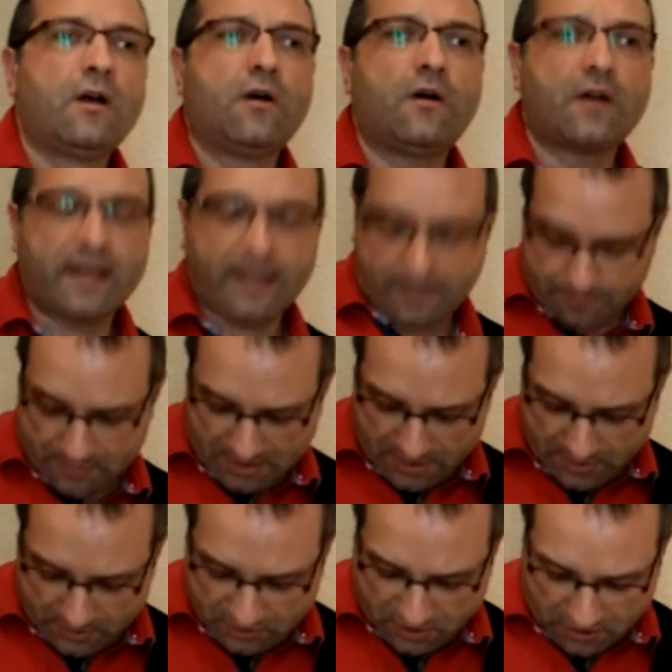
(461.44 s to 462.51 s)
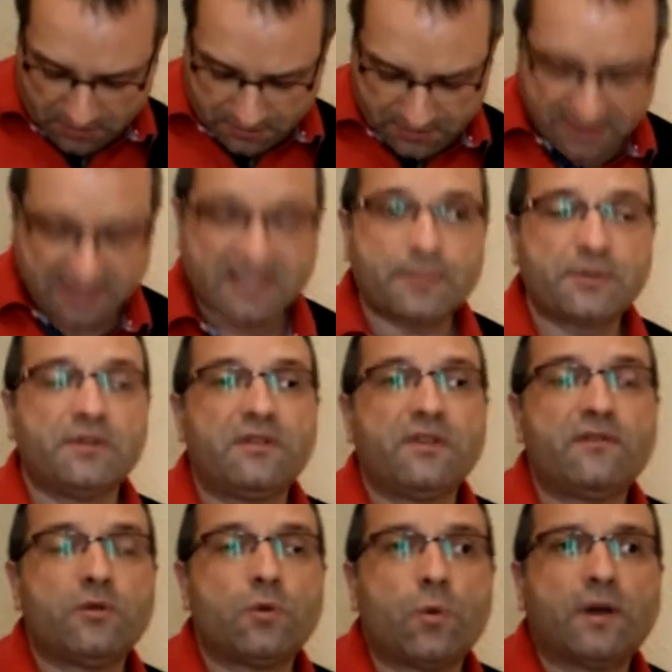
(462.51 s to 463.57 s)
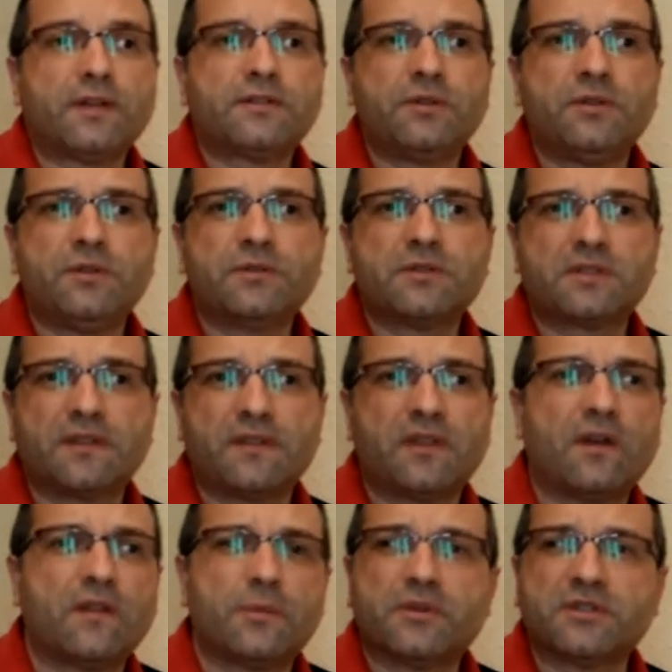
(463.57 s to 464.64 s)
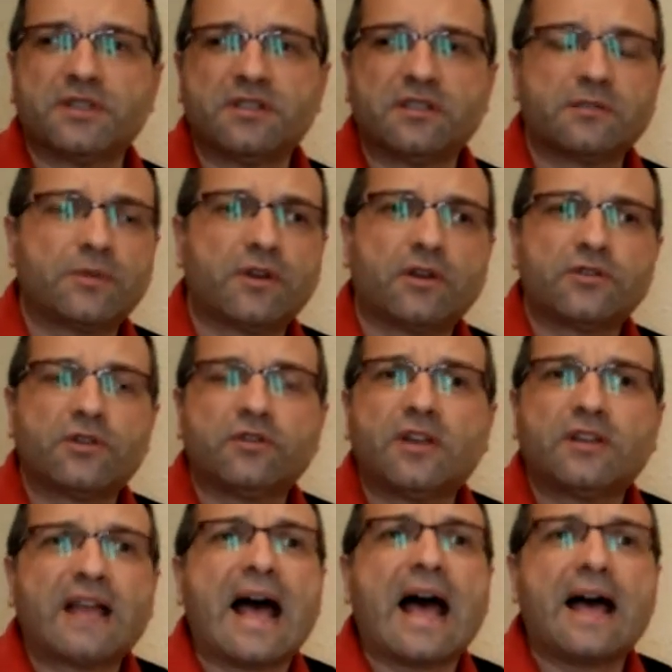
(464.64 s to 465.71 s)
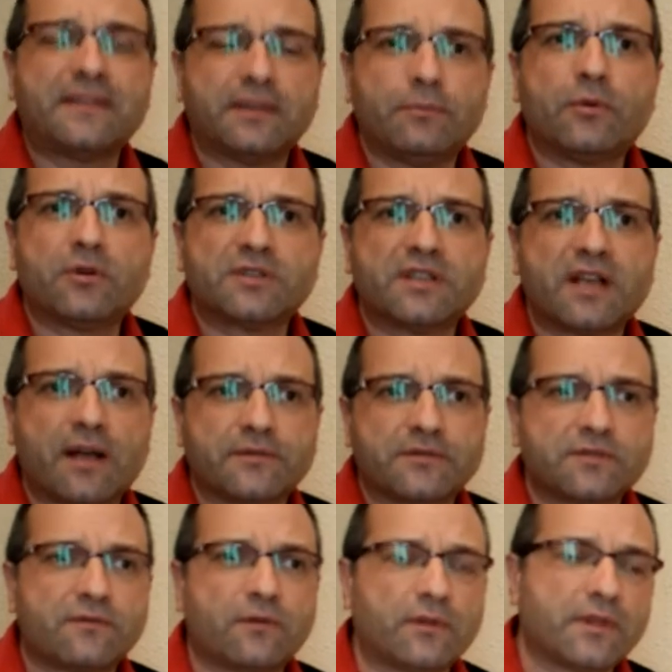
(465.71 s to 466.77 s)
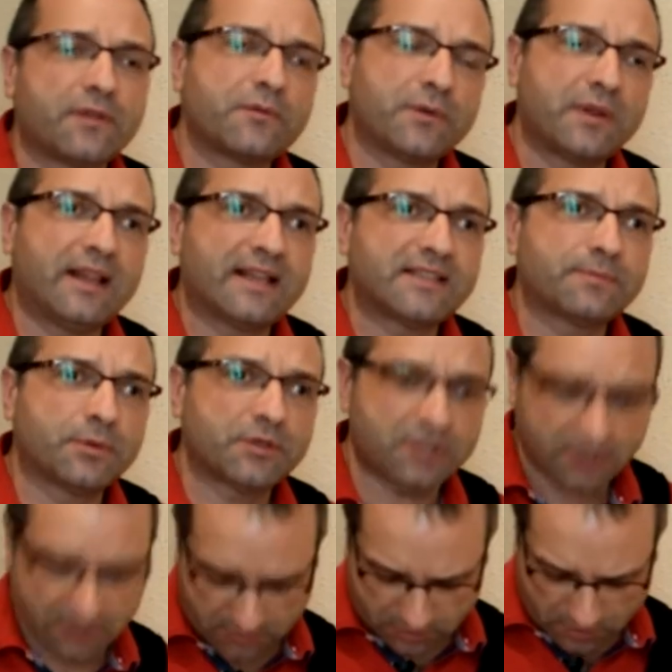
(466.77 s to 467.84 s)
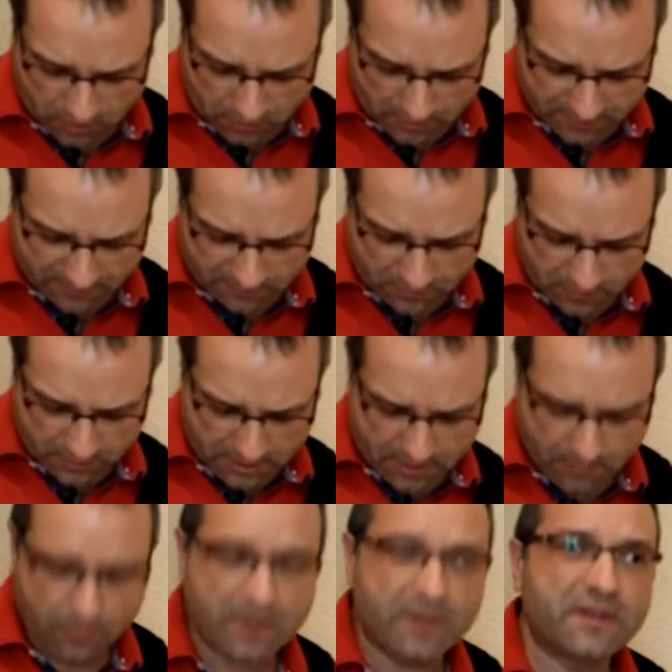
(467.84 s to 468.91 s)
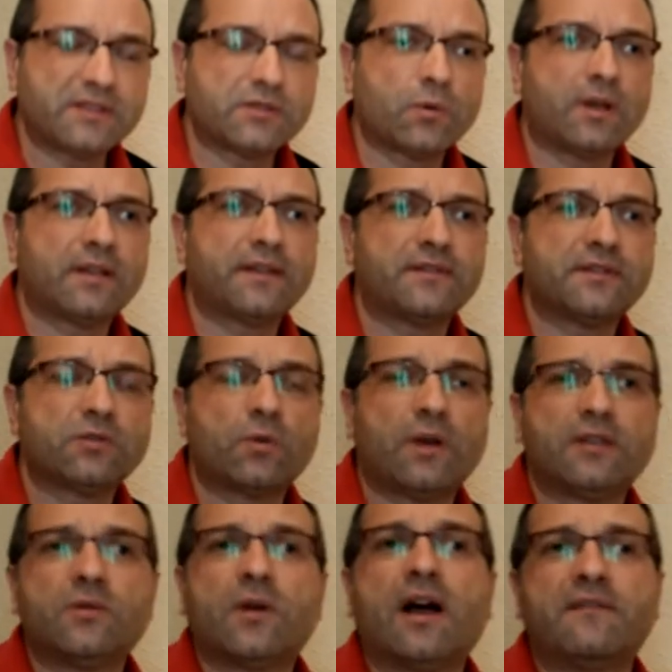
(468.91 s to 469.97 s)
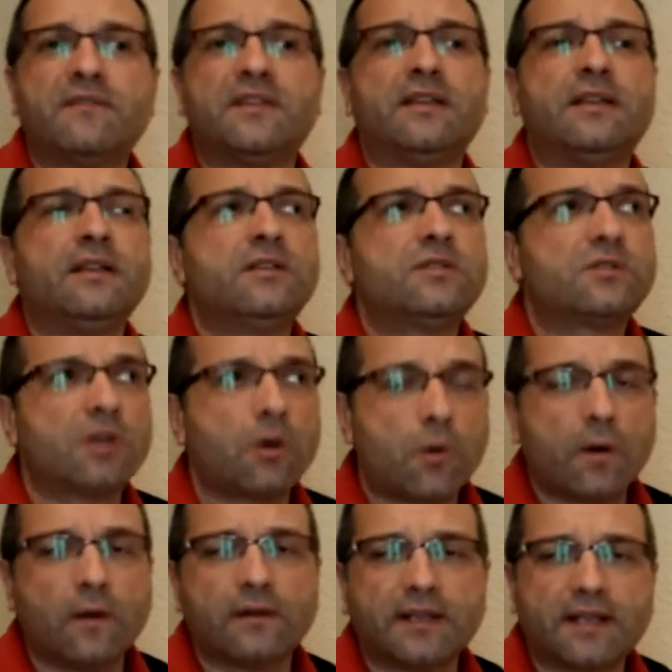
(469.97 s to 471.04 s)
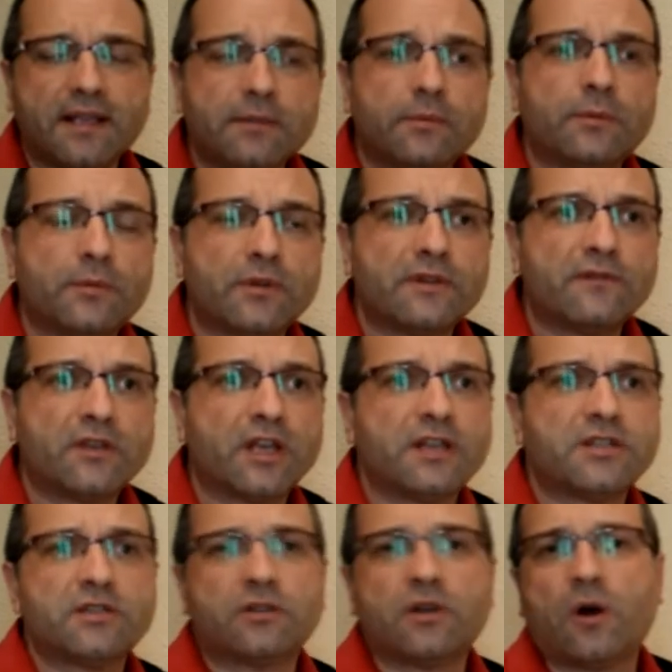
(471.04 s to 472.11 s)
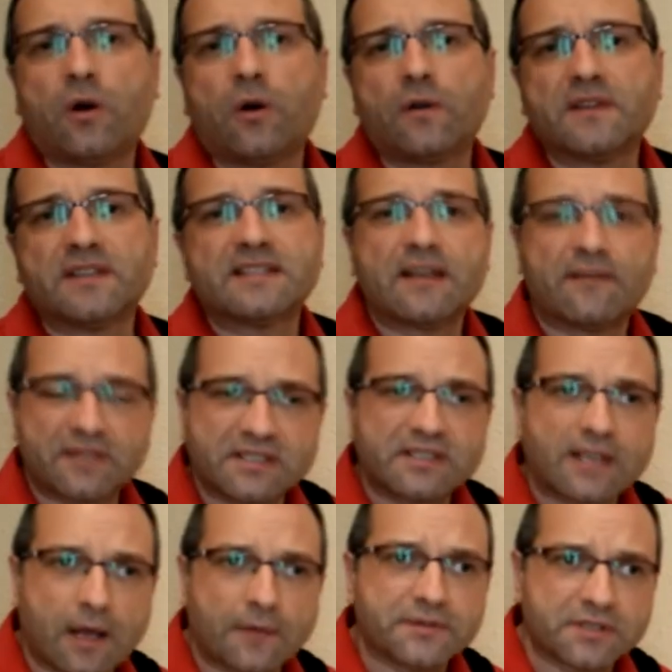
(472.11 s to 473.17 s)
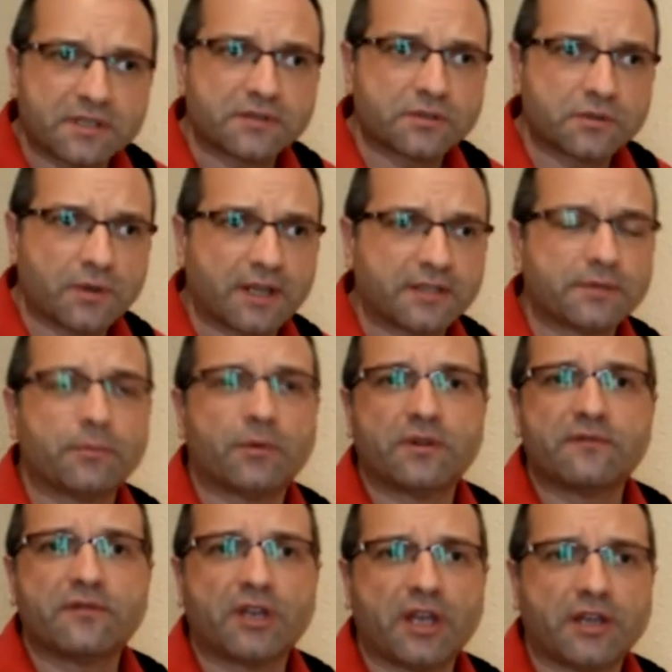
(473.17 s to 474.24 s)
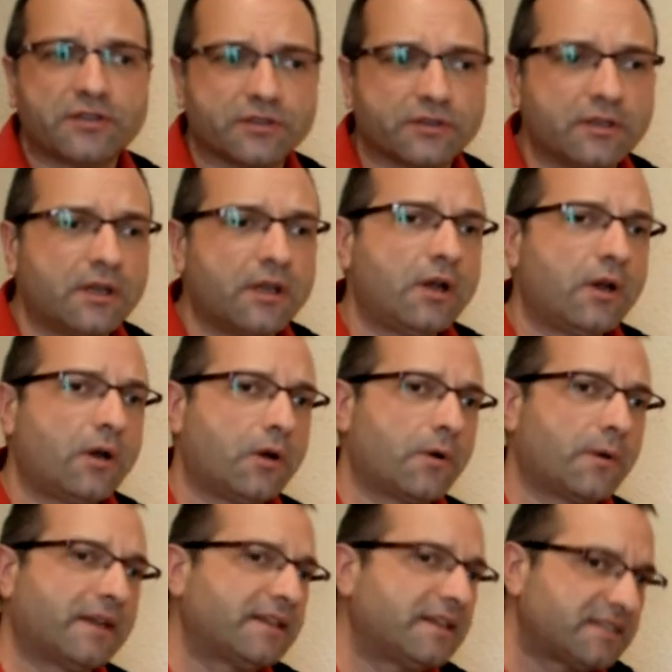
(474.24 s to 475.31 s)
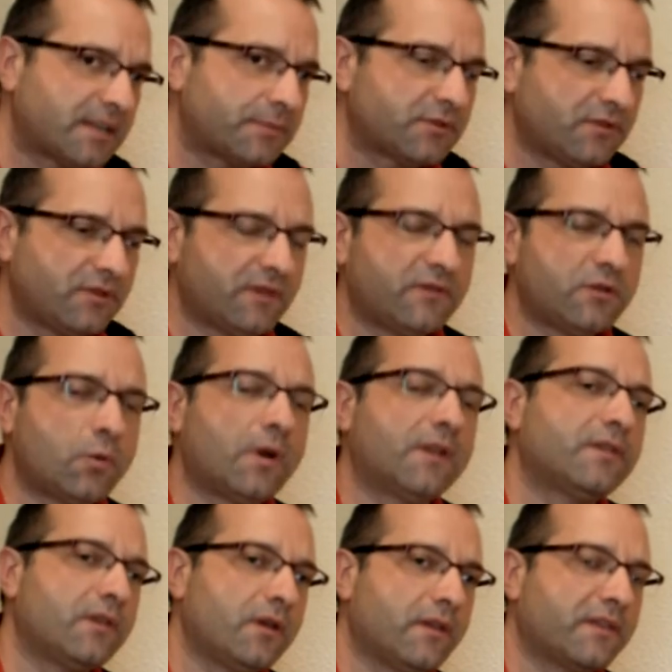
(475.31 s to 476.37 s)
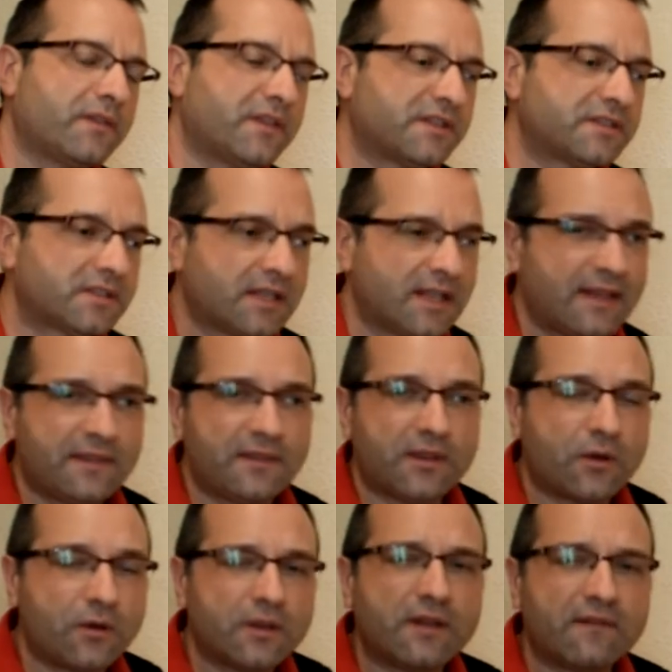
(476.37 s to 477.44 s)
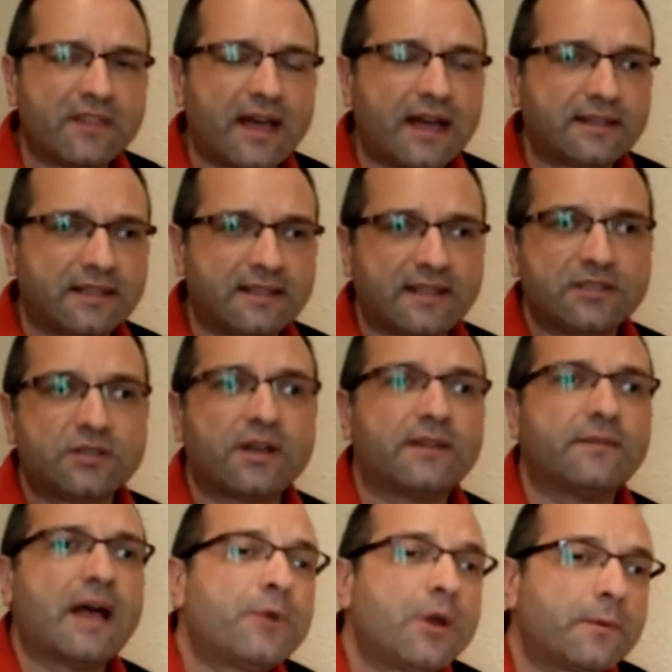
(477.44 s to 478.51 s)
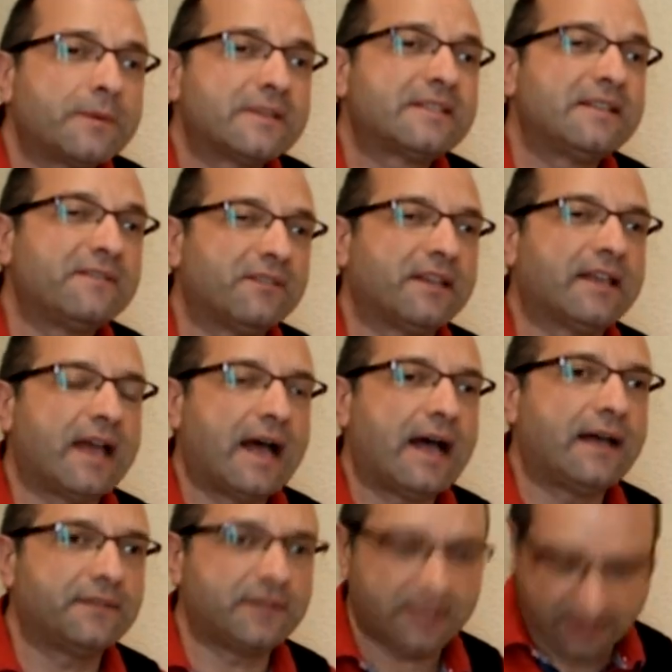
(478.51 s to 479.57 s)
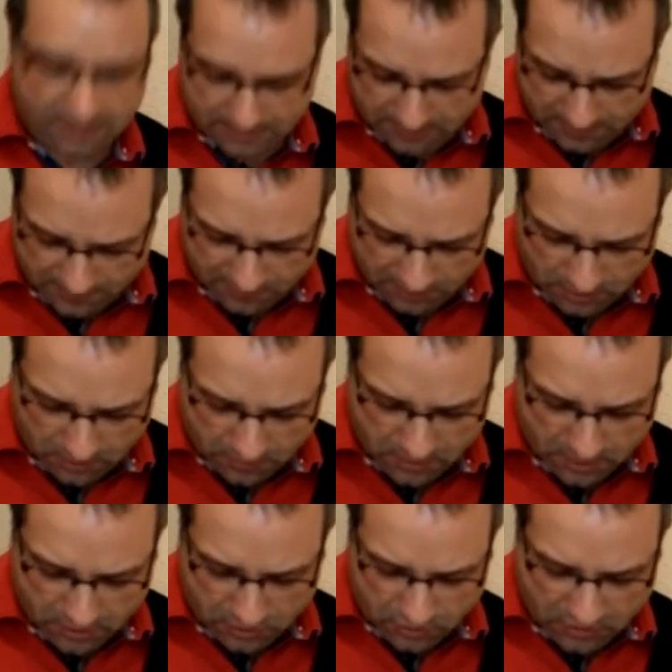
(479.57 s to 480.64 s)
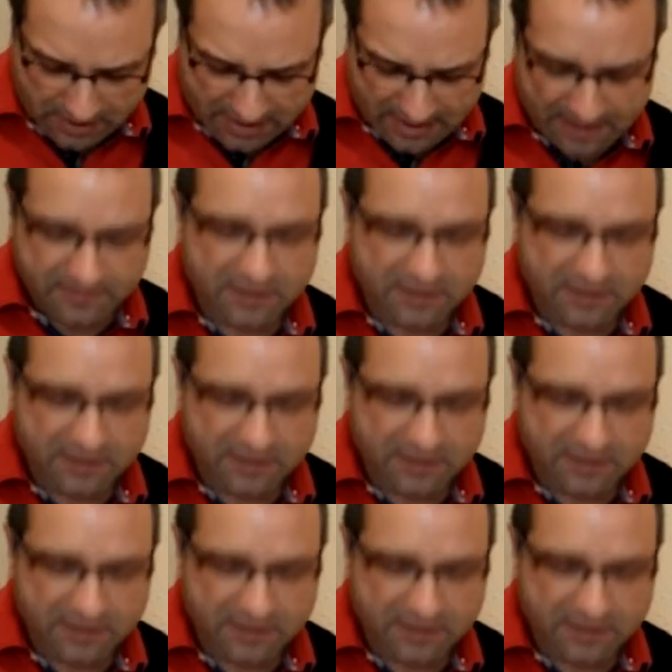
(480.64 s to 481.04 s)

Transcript: Okay, so it's up to you if you want to use the other positions, because you're not adding more sounds for the 3 last positions. Only for with this one and this one you have the so-called Gilmour modification or the 7 sounds Strat modification. Alright, it's up to you if you want the other things. The good of that is that you can progressively add it. So you can have